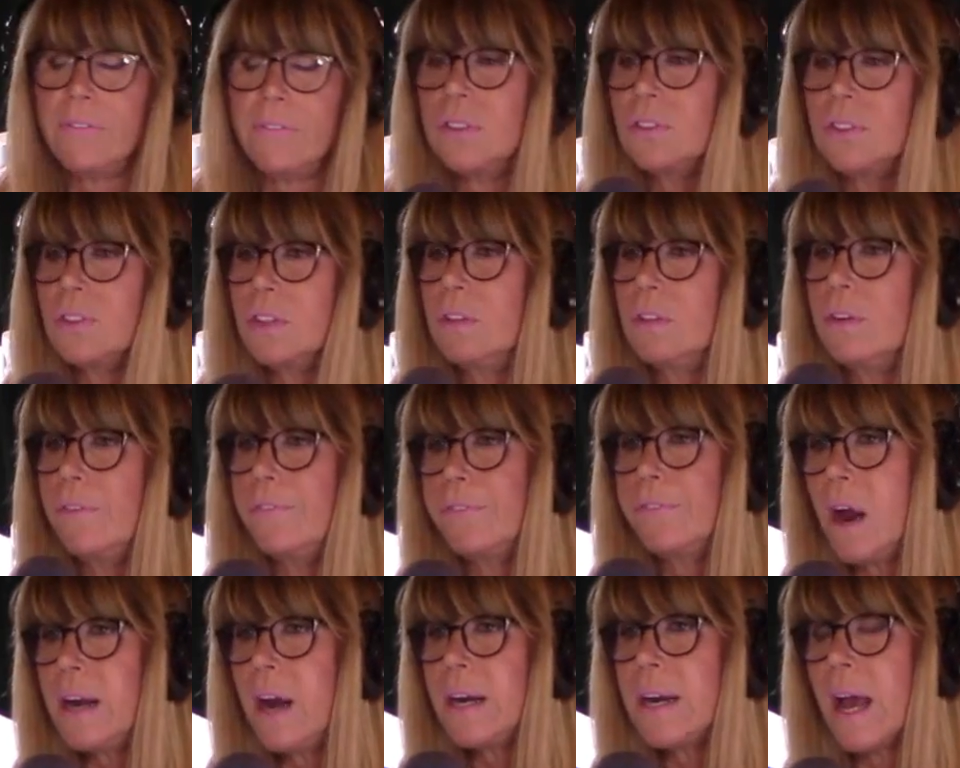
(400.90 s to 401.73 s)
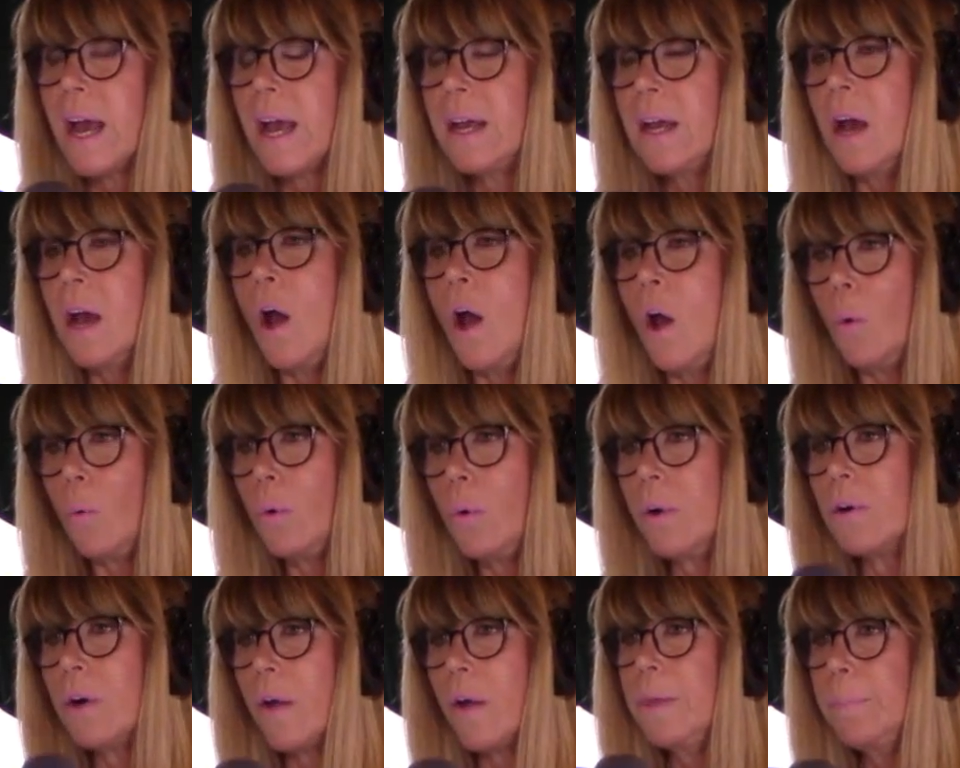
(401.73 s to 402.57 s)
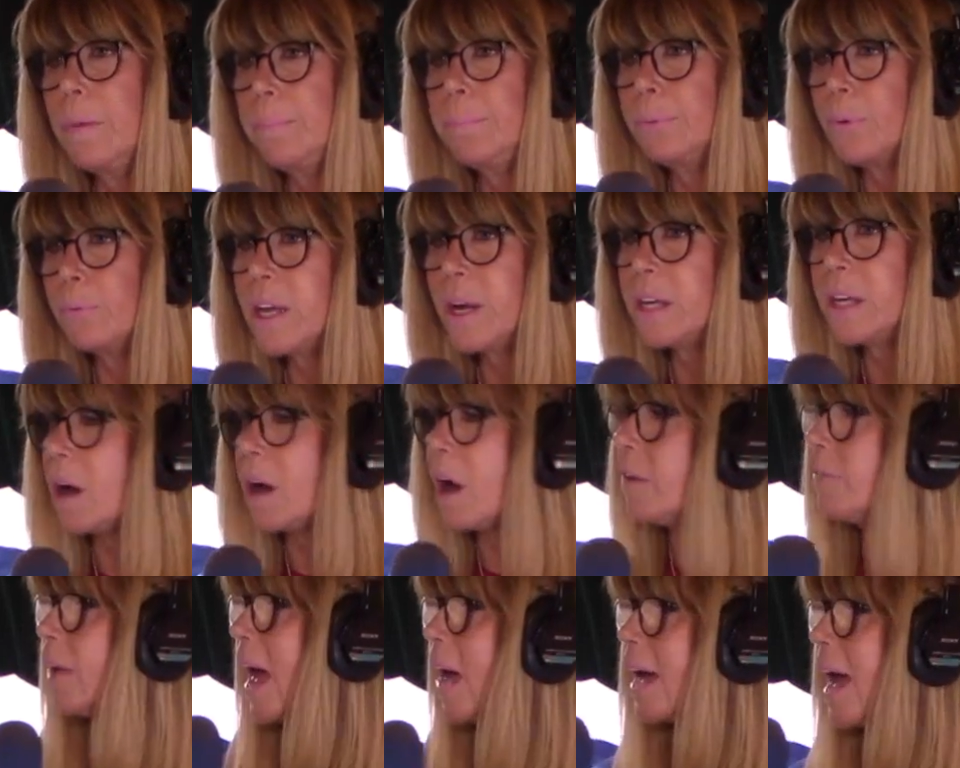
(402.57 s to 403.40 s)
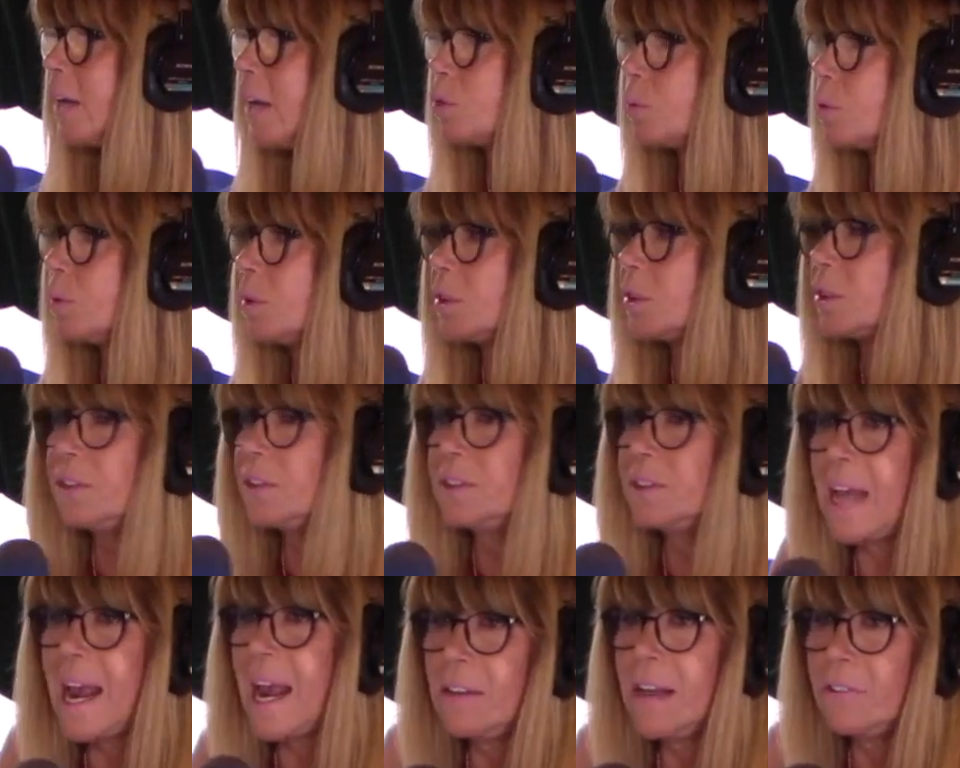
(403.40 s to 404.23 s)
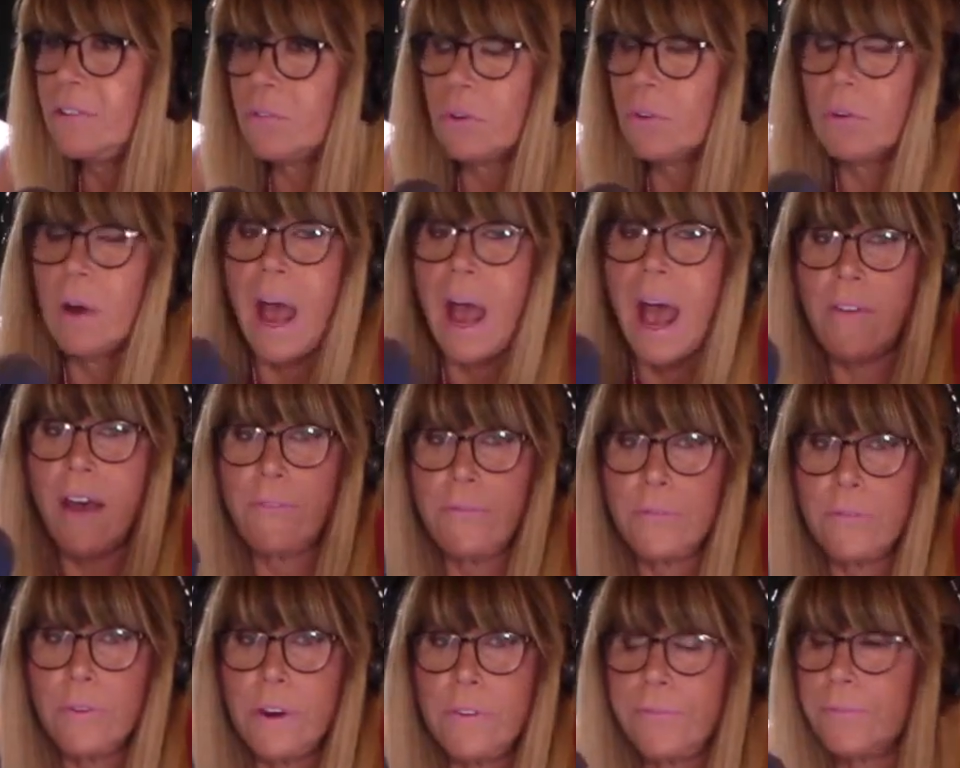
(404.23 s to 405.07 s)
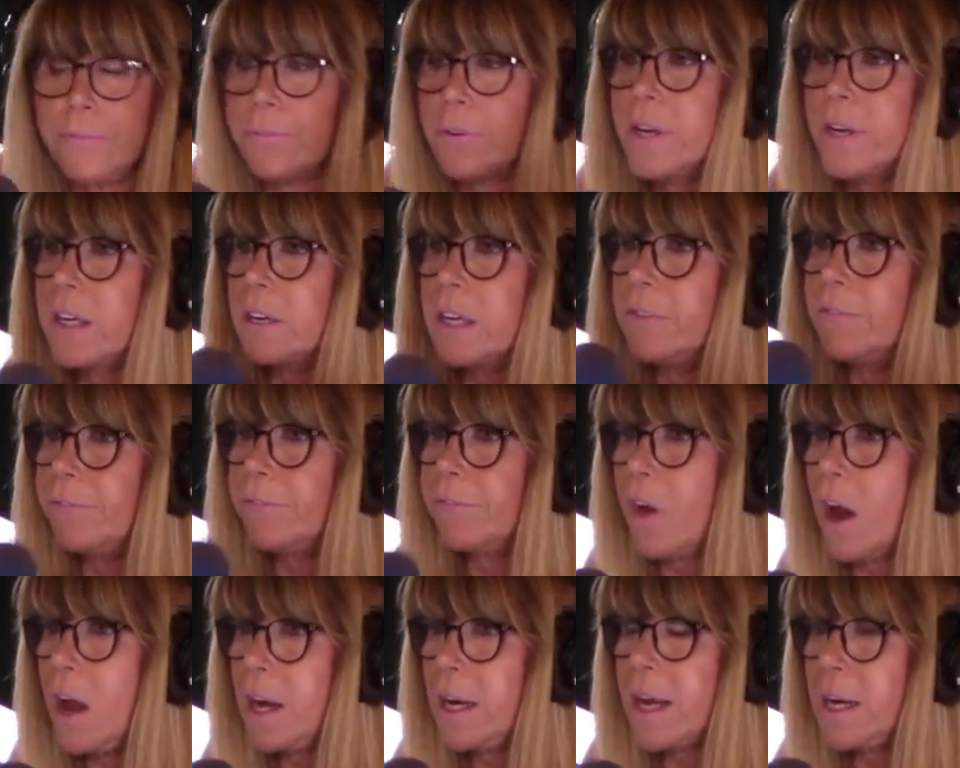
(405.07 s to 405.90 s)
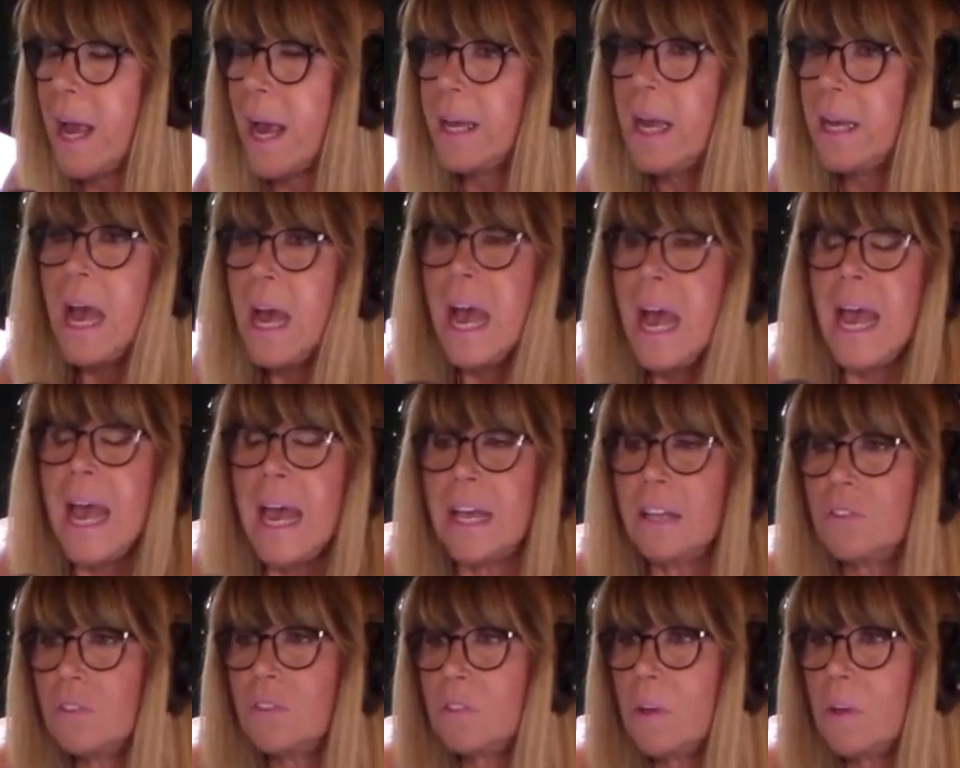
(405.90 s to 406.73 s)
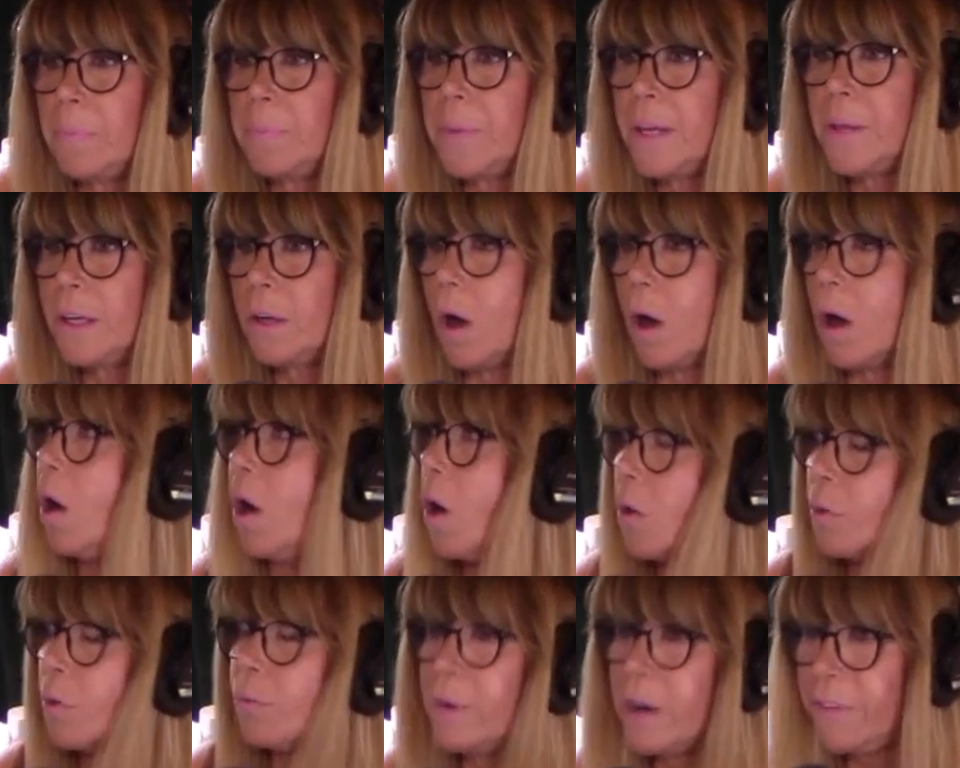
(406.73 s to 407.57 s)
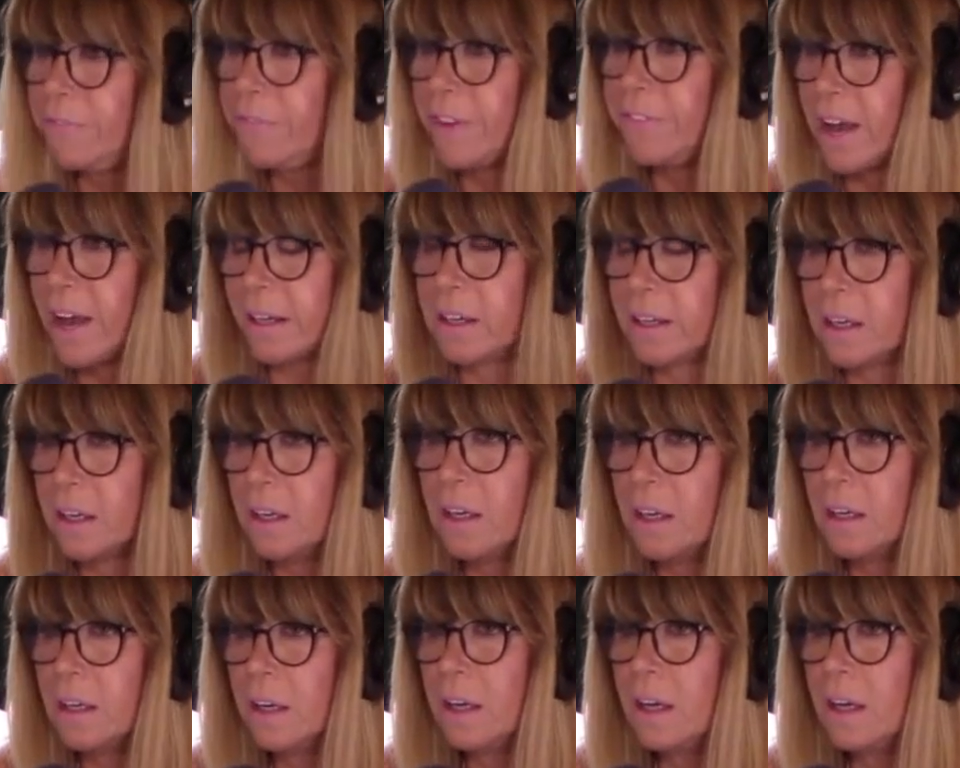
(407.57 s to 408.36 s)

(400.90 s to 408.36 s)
we're on the brink of actual disaster. Every freaking Friday, it's something horrific.